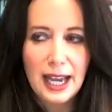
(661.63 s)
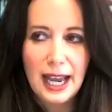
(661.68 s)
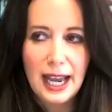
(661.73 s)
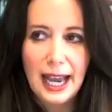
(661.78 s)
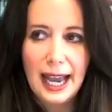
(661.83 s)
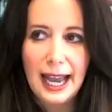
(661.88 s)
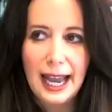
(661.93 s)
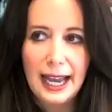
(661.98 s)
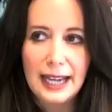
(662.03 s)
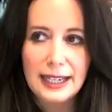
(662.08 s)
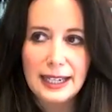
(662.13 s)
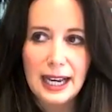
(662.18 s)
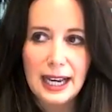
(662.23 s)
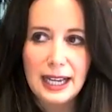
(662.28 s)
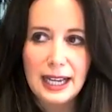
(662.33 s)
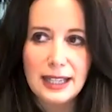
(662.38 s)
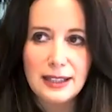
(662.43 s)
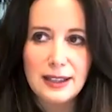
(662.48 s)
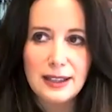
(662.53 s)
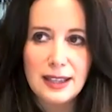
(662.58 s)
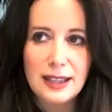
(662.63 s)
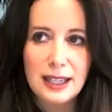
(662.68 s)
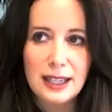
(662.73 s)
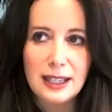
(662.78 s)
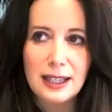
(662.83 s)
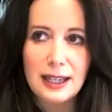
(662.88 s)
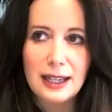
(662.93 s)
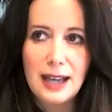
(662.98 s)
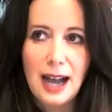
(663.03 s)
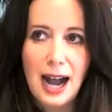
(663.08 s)
And I
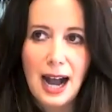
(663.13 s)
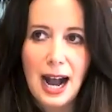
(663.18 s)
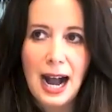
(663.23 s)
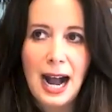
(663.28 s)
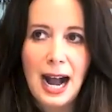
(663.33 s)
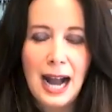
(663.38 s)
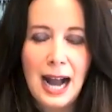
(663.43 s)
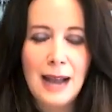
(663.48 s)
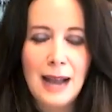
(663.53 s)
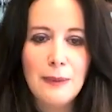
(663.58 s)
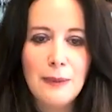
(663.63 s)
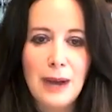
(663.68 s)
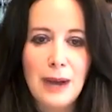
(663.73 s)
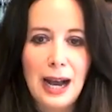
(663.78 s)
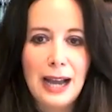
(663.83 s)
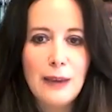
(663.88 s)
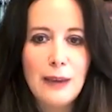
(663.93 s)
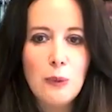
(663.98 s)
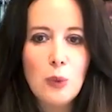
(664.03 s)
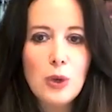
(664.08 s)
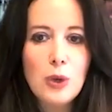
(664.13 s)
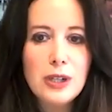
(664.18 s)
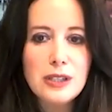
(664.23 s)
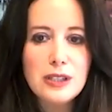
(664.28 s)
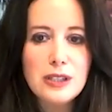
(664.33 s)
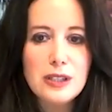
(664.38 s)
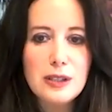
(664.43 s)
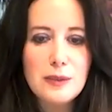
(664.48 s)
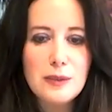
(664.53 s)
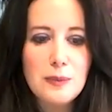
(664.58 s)
think I want
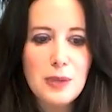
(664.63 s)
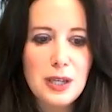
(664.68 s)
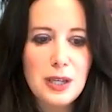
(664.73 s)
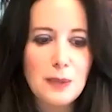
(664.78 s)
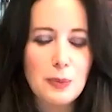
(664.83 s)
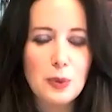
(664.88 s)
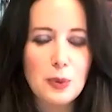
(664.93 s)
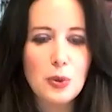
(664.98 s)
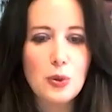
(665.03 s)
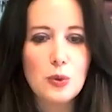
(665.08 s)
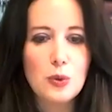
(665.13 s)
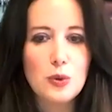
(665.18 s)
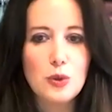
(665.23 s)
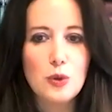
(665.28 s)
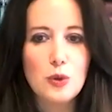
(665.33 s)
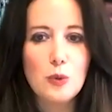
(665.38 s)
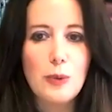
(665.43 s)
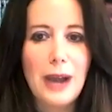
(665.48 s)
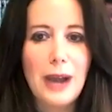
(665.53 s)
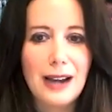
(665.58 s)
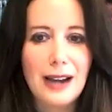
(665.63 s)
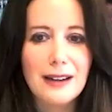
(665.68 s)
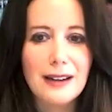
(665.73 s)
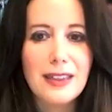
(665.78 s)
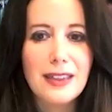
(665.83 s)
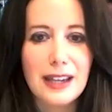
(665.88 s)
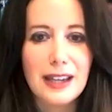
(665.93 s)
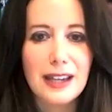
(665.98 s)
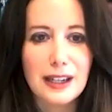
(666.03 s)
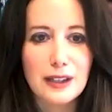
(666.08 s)
people who do bad
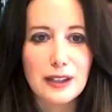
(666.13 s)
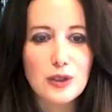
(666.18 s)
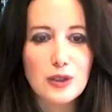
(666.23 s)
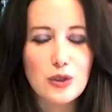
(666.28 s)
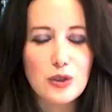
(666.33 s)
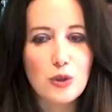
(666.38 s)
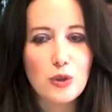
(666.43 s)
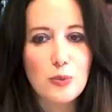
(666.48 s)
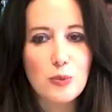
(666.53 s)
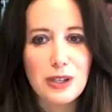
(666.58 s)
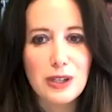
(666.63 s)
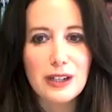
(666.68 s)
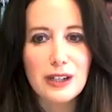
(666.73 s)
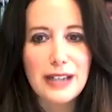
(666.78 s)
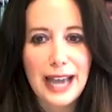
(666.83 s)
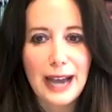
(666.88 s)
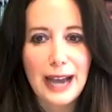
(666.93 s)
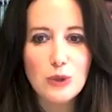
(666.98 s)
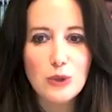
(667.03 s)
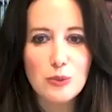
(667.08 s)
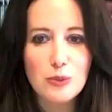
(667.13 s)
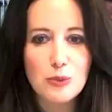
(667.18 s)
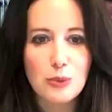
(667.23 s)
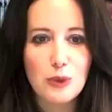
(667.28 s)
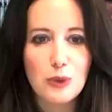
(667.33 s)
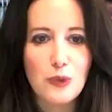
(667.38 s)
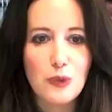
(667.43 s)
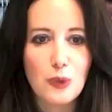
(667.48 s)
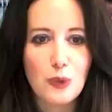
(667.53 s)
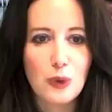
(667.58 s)
things to be accountable
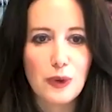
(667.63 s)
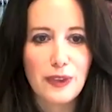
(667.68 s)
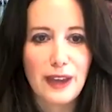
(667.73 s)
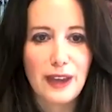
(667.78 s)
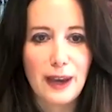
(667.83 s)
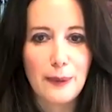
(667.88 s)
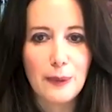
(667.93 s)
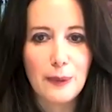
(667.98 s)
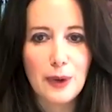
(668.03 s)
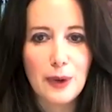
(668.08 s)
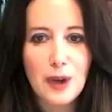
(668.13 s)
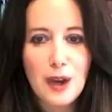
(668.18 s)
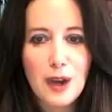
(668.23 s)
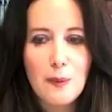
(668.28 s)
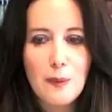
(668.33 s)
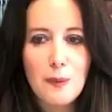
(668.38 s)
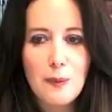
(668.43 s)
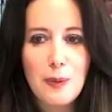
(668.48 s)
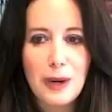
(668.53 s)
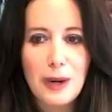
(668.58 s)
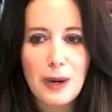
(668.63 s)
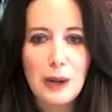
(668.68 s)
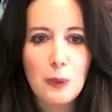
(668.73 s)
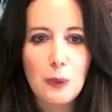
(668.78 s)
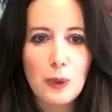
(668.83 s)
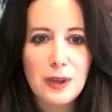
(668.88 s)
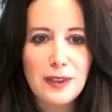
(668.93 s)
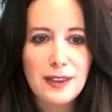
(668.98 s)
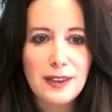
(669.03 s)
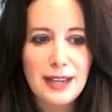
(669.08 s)
for them. But I
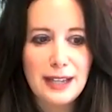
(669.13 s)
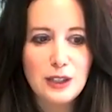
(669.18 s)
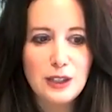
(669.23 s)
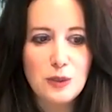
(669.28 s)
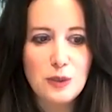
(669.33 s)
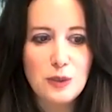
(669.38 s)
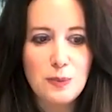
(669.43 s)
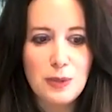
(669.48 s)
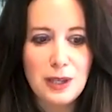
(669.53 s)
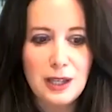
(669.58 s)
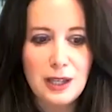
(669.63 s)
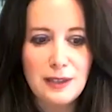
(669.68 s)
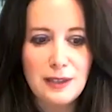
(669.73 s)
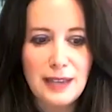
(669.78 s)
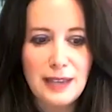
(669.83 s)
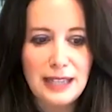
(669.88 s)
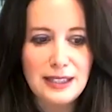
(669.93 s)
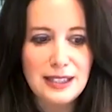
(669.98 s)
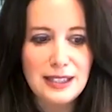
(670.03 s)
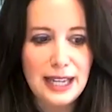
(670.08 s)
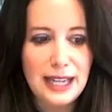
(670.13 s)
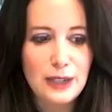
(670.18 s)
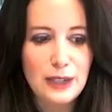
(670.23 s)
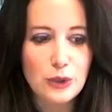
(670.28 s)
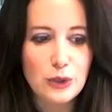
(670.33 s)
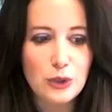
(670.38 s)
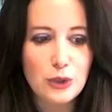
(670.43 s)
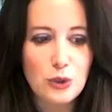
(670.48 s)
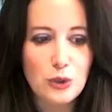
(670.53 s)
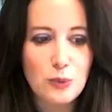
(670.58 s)
want that
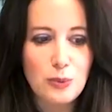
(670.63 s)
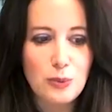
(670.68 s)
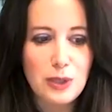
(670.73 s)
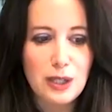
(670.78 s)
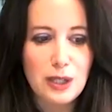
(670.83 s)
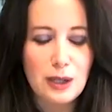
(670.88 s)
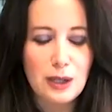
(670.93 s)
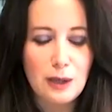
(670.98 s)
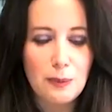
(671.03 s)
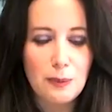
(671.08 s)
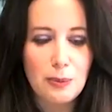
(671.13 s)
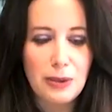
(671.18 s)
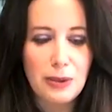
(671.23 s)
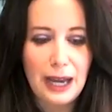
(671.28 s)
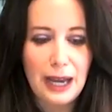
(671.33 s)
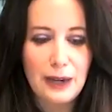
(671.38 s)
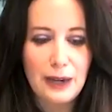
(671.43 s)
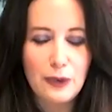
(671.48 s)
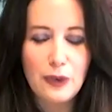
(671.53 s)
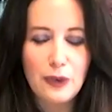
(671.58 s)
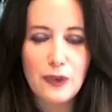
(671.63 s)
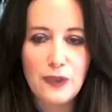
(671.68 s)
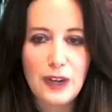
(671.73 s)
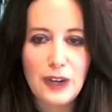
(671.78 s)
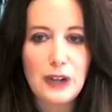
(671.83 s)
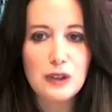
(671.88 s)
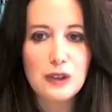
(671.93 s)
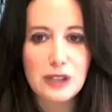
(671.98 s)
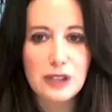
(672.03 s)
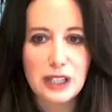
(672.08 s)
standard to be applied
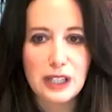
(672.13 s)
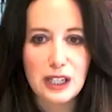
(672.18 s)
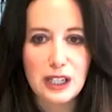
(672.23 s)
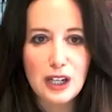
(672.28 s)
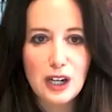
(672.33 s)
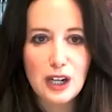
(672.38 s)
fairly